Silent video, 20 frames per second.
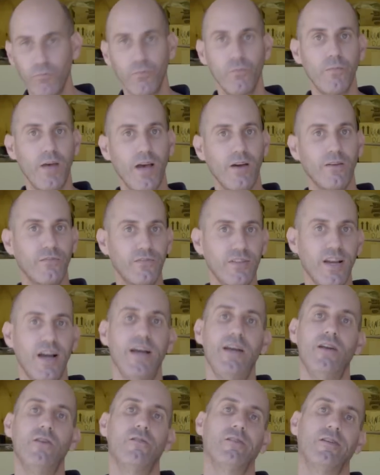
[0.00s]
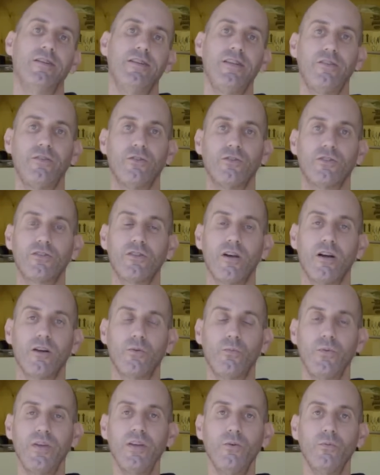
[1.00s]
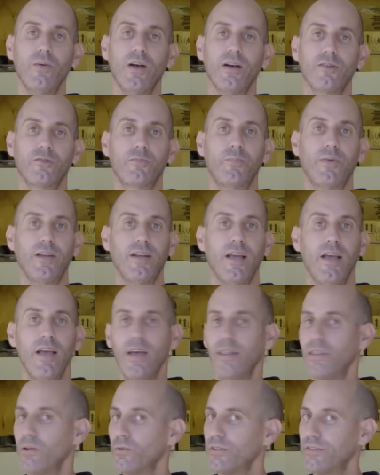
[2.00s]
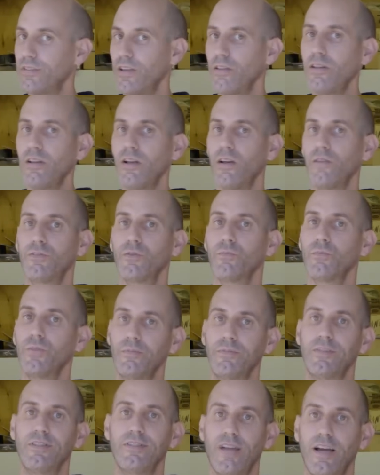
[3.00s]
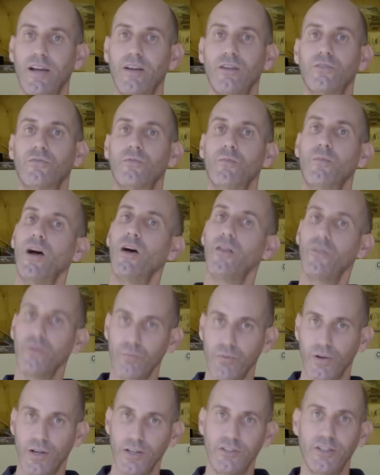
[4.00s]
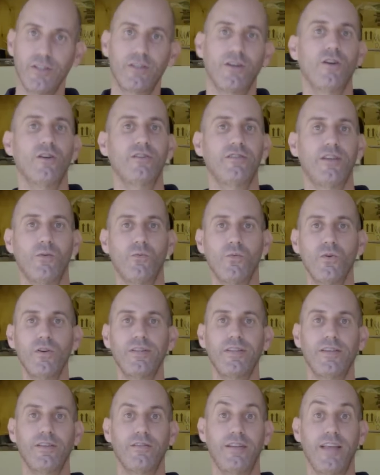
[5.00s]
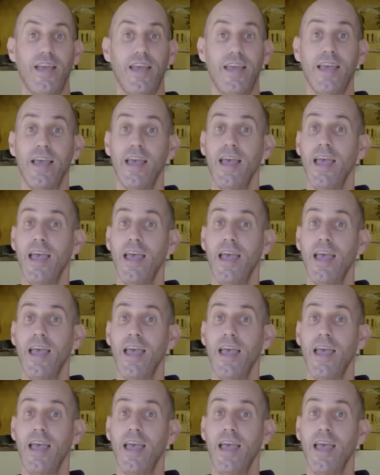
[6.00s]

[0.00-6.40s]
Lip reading: amount of tire underneath your stock wheel wells, but they were selling off some rims and tires from other project cars at work the other day,